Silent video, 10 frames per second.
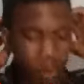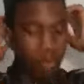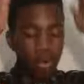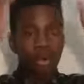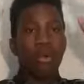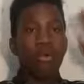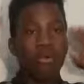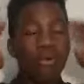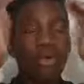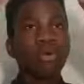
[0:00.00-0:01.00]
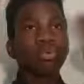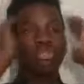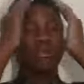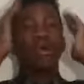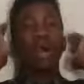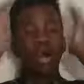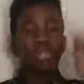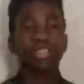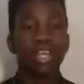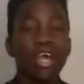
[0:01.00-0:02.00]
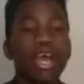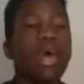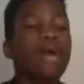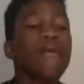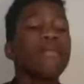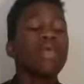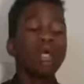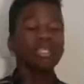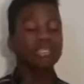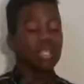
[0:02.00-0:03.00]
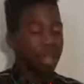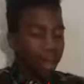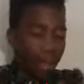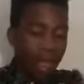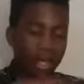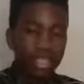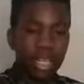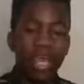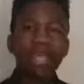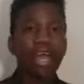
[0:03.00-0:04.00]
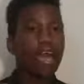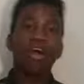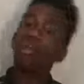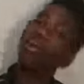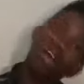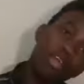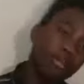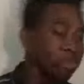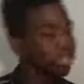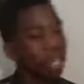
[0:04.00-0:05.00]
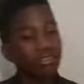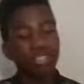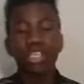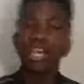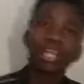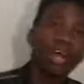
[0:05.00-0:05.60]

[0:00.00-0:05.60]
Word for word: bro roll to 100 that is hashtag that on all your posts and I will check it